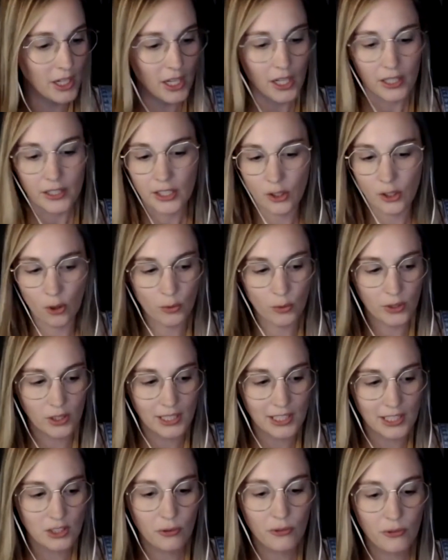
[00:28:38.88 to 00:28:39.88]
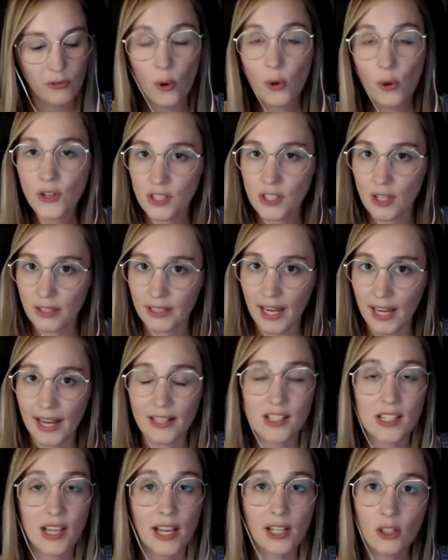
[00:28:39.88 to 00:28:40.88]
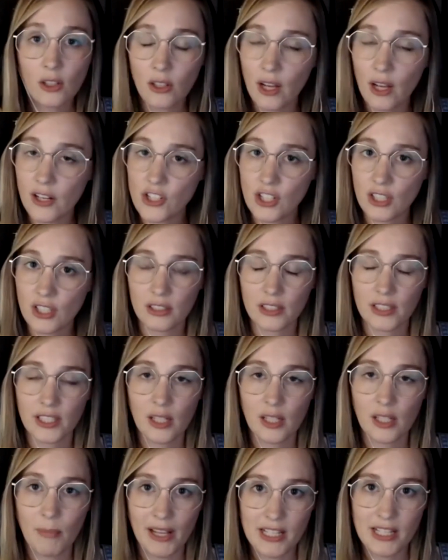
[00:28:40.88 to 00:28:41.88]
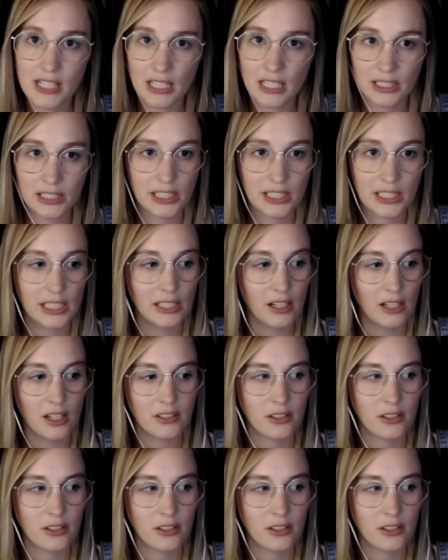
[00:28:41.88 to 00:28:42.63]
you know, you need to focus on that psychologically and mentally.